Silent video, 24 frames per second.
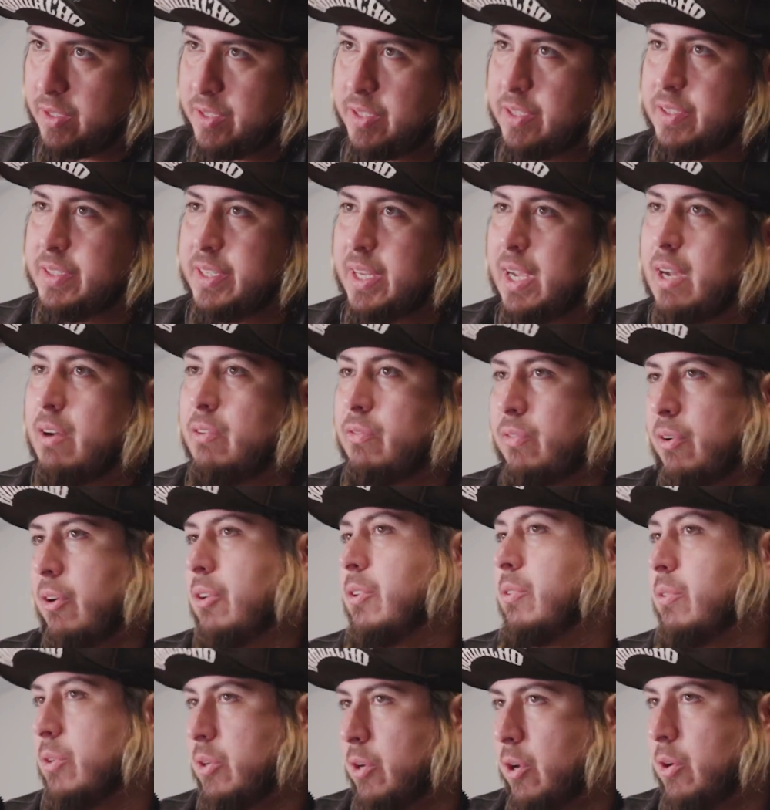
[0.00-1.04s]
to see how far
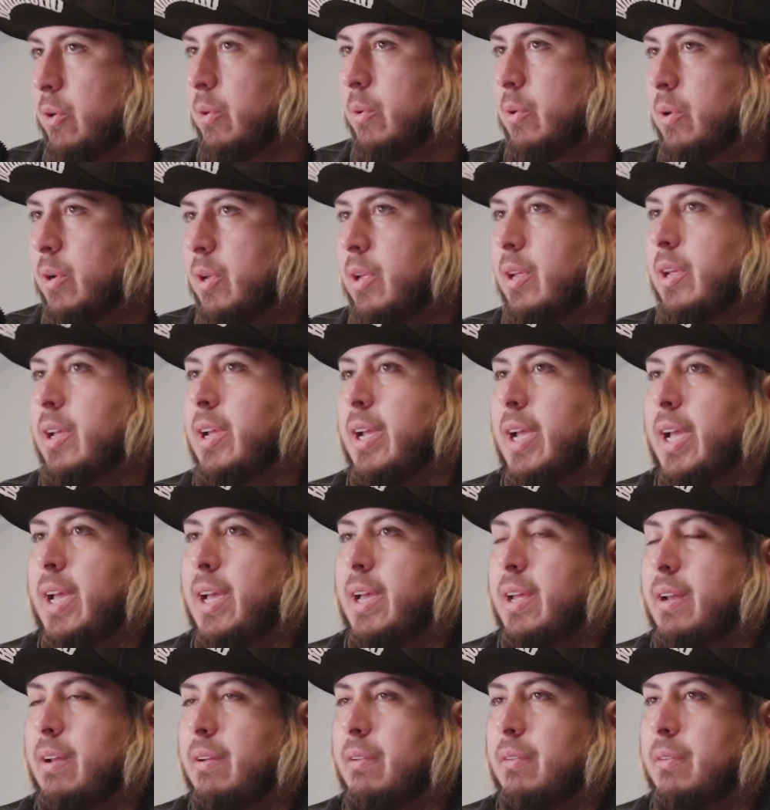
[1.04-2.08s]
you'll go
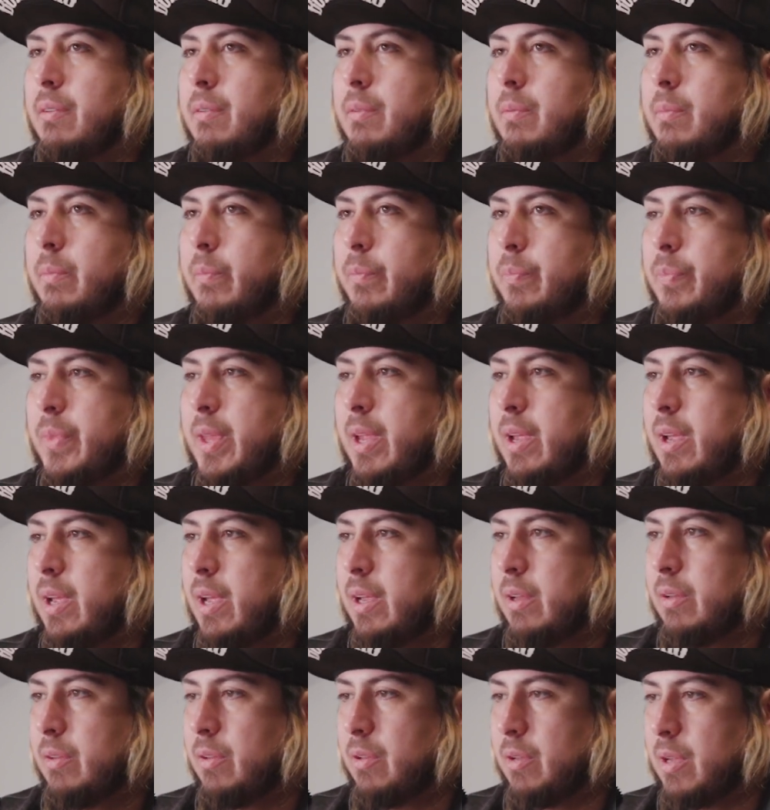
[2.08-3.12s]
and
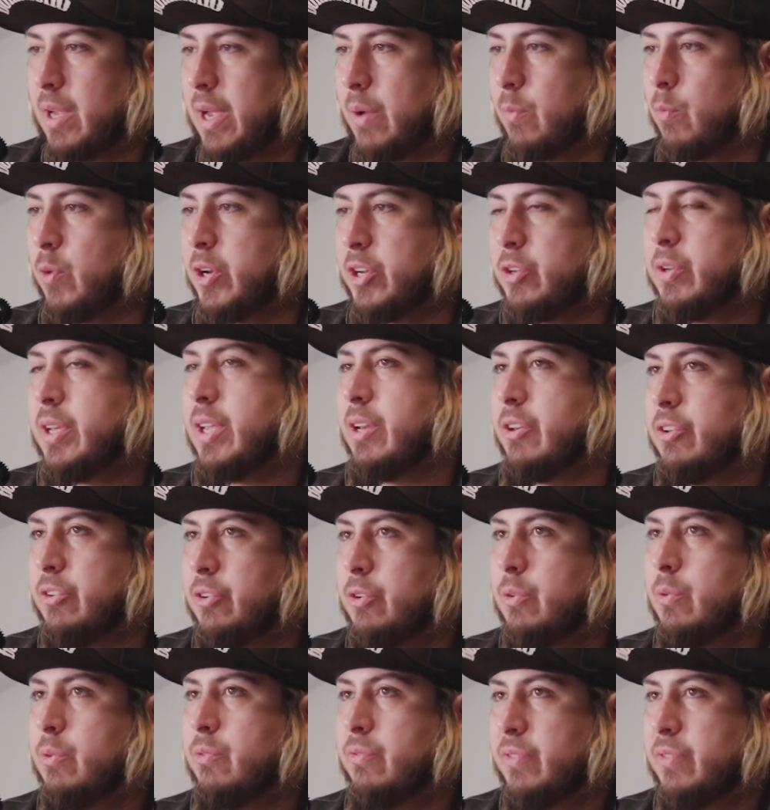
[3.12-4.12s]
what you can do